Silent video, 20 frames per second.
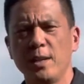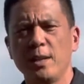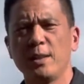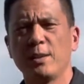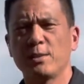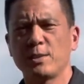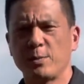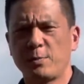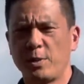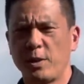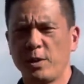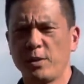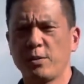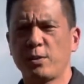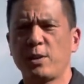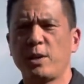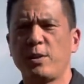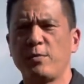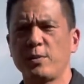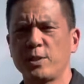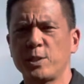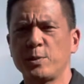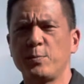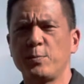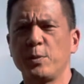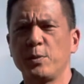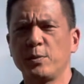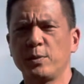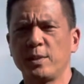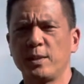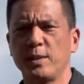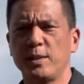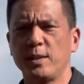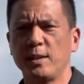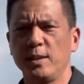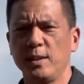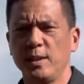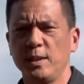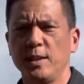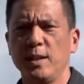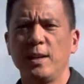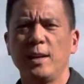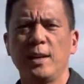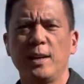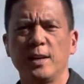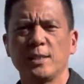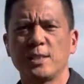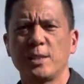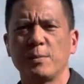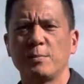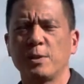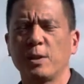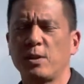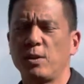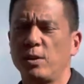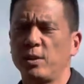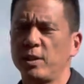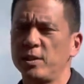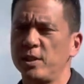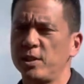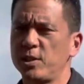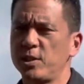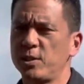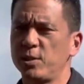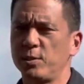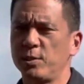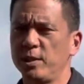There's some other coverages built in, something called additional